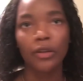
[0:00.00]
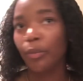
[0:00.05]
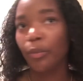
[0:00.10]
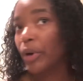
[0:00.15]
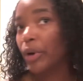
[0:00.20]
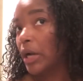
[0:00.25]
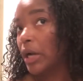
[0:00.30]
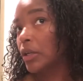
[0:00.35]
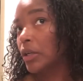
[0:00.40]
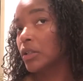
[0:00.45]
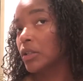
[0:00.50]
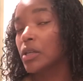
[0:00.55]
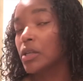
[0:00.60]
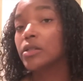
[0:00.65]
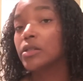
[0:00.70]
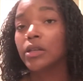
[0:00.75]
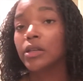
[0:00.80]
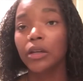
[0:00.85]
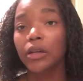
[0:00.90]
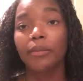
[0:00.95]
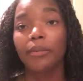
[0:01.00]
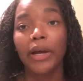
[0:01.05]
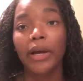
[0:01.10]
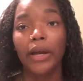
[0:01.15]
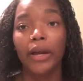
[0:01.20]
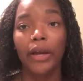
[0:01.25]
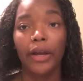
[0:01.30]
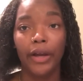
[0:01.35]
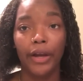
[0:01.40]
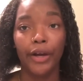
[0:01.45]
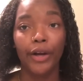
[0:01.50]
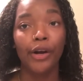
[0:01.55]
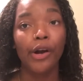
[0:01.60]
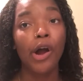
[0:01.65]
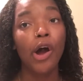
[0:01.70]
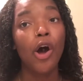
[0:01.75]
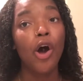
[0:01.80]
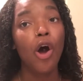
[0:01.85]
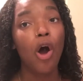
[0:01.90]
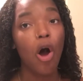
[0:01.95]
product that's in my hair,
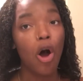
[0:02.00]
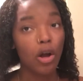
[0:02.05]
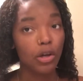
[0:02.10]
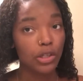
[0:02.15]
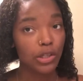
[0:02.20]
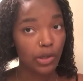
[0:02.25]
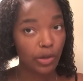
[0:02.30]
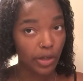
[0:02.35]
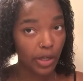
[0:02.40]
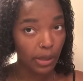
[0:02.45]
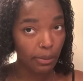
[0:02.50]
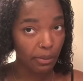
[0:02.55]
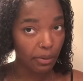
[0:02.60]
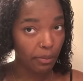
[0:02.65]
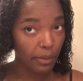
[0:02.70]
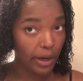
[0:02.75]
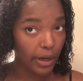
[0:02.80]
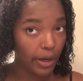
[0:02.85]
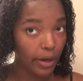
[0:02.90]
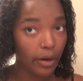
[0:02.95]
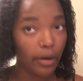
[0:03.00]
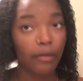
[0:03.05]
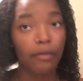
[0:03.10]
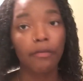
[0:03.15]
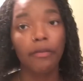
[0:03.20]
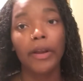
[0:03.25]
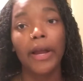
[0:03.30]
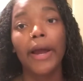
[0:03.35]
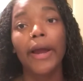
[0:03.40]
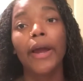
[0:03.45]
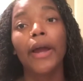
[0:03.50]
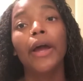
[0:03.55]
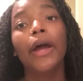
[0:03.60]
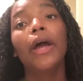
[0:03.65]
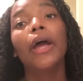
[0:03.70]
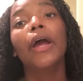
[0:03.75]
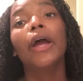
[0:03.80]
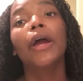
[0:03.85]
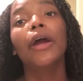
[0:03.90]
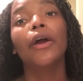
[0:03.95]
also keeping my hair flat,
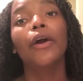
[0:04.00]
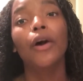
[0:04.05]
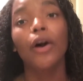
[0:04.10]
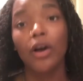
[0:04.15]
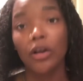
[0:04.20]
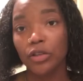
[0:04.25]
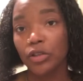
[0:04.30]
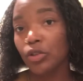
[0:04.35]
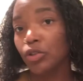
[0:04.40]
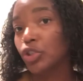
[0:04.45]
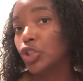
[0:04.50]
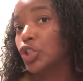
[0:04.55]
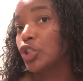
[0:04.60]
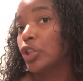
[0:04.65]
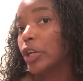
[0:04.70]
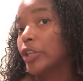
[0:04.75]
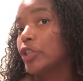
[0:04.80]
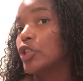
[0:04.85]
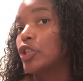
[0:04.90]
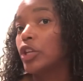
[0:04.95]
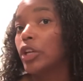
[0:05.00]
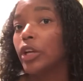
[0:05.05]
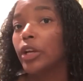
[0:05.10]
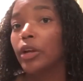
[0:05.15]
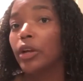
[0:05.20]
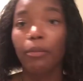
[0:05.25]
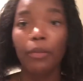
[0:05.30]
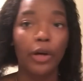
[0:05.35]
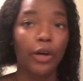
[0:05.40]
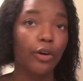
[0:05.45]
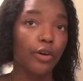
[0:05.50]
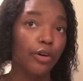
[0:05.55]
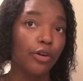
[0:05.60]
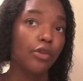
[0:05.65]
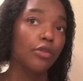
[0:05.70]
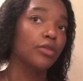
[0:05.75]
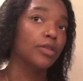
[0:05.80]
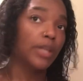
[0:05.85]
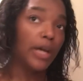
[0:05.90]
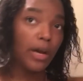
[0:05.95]
and also stretching my
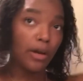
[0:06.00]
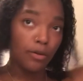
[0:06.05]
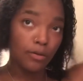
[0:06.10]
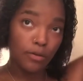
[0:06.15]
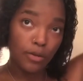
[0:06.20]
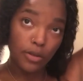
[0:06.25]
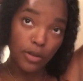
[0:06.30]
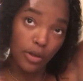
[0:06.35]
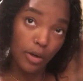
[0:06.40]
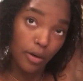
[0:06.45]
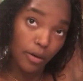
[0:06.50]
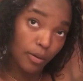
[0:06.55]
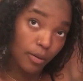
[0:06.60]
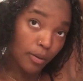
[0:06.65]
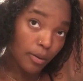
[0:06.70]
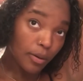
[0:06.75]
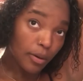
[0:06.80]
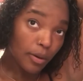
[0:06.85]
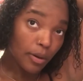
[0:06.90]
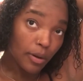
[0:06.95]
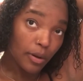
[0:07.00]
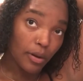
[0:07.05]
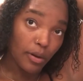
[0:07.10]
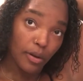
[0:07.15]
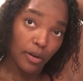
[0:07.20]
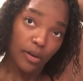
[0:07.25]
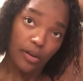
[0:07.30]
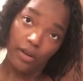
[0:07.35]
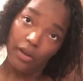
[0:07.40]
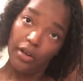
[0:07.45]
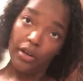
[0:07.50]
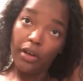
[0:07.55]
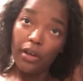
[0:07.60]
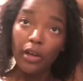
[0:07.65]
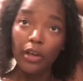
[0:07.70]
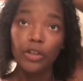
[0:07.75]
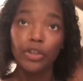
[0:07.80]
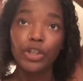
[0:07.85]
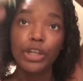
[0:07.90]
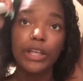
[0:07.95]
curls out. So
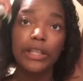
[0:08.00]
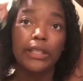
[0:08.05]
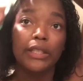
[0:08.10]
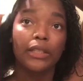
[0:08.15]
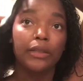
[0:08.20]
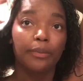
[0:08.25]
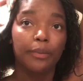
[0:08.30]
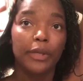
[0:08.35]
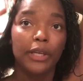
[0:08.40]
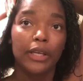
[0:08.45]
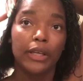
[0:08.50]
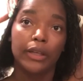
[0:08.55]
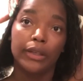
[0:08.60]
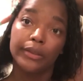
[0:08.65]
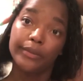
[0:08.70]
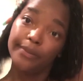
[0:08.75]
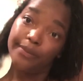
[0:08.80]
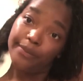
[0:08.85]
trust me.